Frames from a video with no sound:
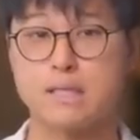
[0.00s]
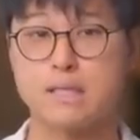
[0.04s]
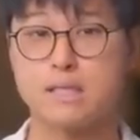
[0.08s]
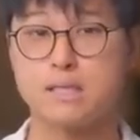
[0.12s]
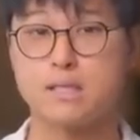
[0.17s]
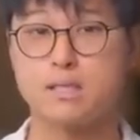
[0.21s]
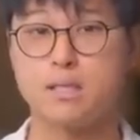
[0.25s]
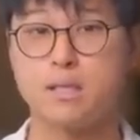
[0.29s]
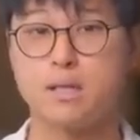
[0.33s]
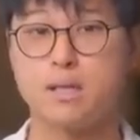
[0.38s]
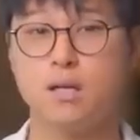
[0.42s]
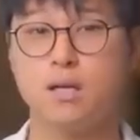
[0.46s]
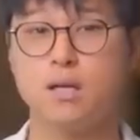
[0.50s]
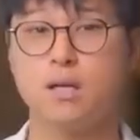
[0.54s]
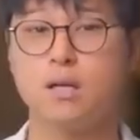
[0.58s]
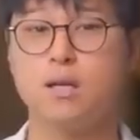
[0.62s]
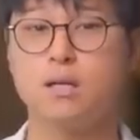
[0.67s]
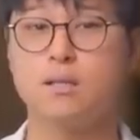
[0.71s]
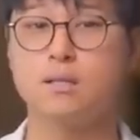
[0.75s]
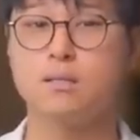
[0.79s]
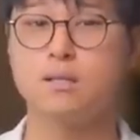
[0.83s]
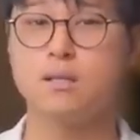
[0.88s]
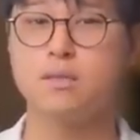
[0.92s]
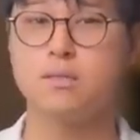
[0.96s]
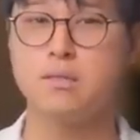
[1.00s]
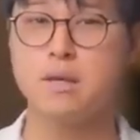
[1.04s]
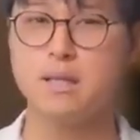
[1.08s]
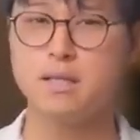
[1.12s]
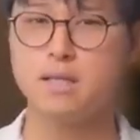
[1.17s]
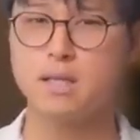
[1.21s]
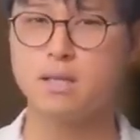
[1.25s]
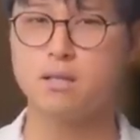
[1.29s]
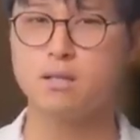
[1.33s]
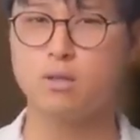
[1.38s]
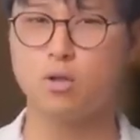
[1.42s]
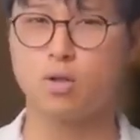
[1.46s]
excreted
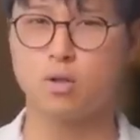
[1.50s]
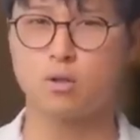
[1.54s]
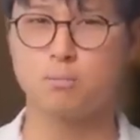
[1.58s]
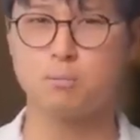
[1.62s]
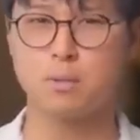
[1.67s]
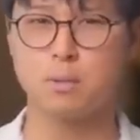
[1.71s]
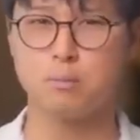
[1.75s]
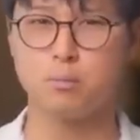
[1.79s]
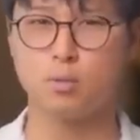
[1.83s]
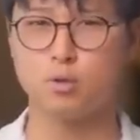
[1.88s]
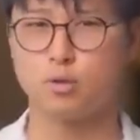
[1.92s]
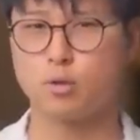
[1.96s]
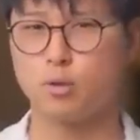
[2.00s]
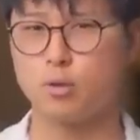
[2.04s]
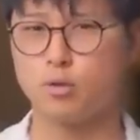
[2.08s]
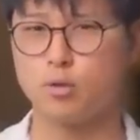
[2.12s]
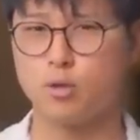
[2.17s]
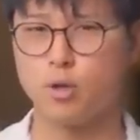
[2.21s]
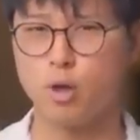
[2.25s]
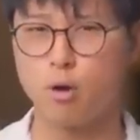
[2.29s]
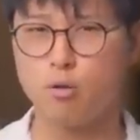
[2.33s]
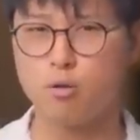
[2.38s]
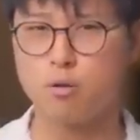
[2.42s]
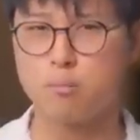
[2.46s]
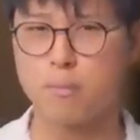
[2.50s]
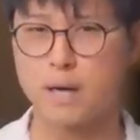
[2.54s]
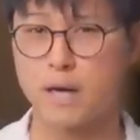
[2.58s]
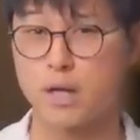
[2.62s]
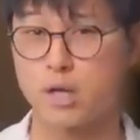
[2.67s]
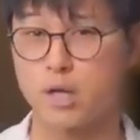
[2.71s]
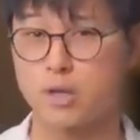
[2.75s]
through our tear ducts.